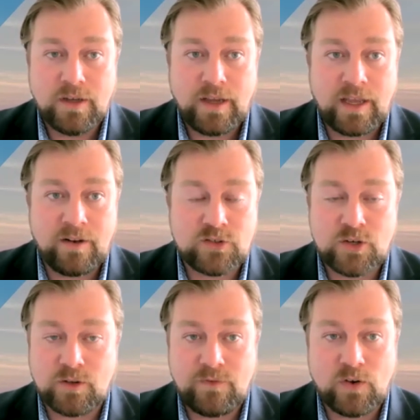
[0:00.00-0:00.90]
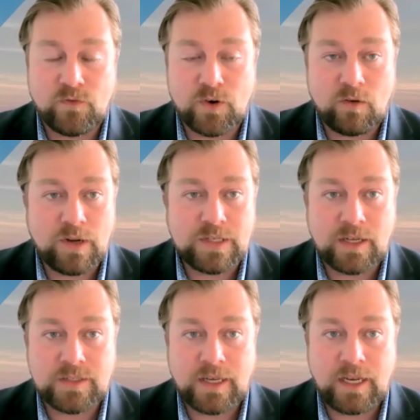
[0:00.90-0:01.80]
And certainly feel free to reach
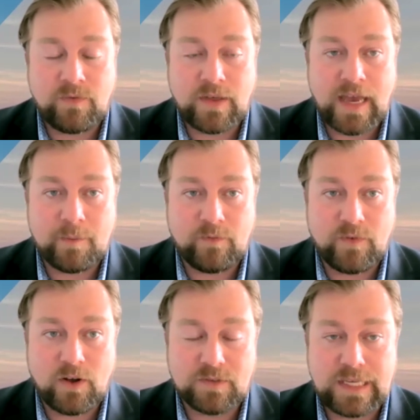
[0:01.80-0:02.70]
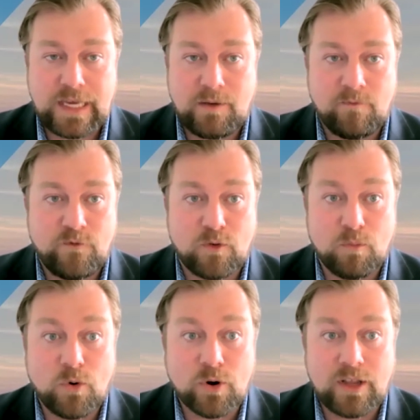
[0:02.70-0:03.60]
out to any of the HAPevolve team for
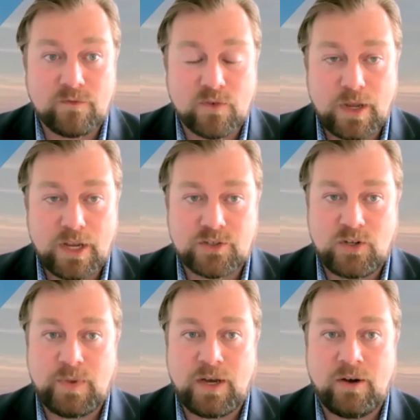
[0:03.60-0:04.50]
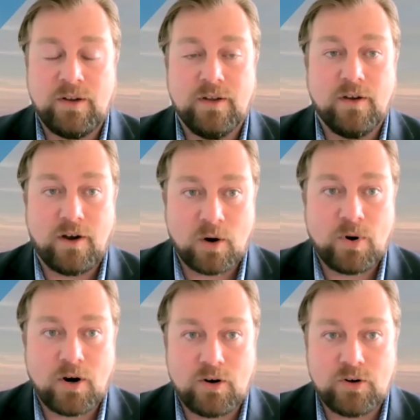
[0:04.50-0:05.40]
more information about our
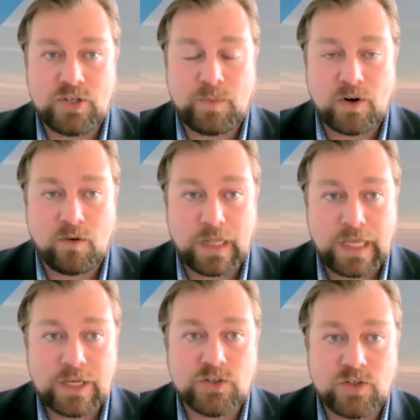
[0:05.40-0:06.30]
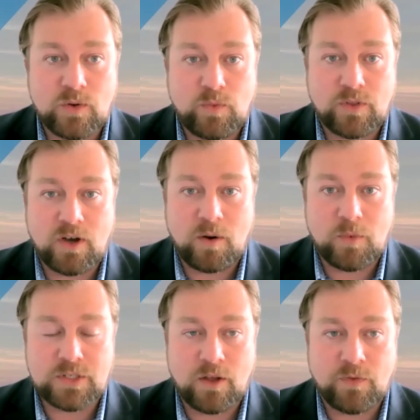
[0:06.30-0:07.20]
partnership and our relationship with
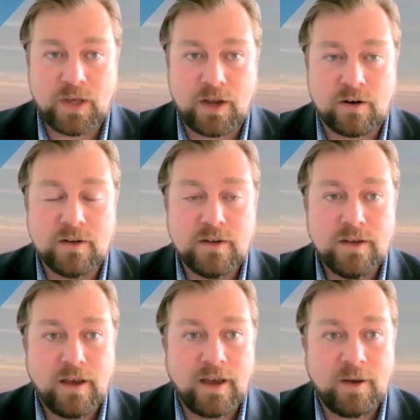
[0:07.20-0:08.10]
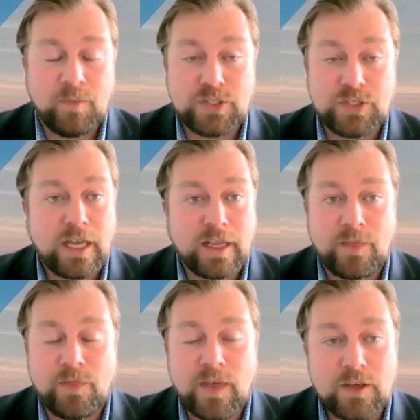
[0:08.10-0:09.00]
CommerceHealthcare. But Chad,
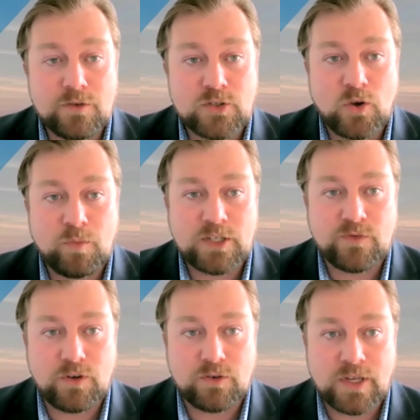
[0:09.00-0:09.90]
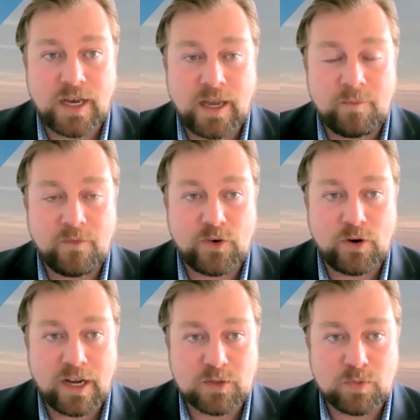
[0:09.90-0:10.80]
again, thank you so much for your time, for
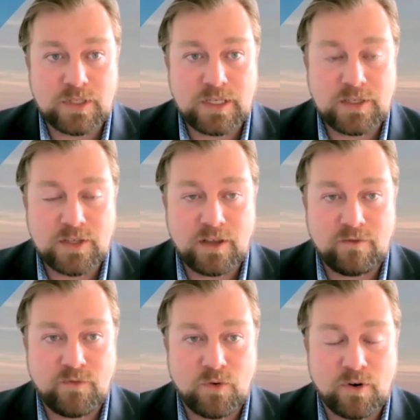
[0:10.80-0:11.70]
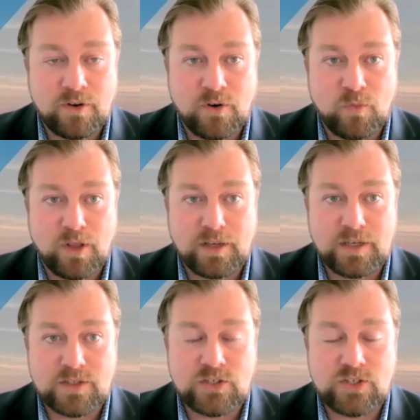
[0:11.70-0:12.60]
your expertise, and for your
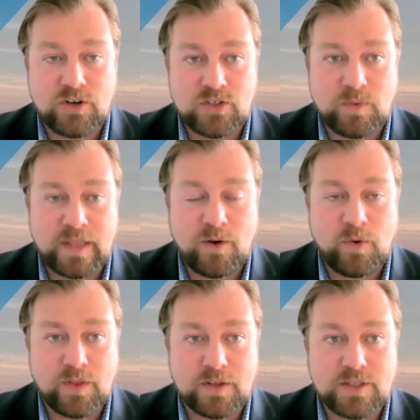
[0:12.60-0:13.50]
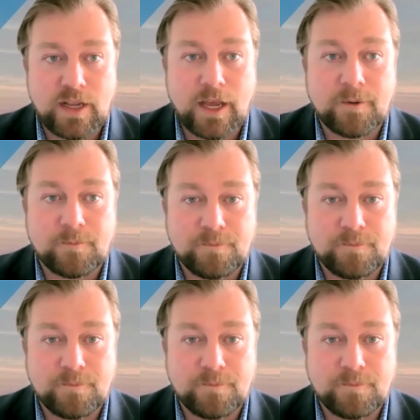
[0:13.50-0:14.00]
willingness to share some of that with us today.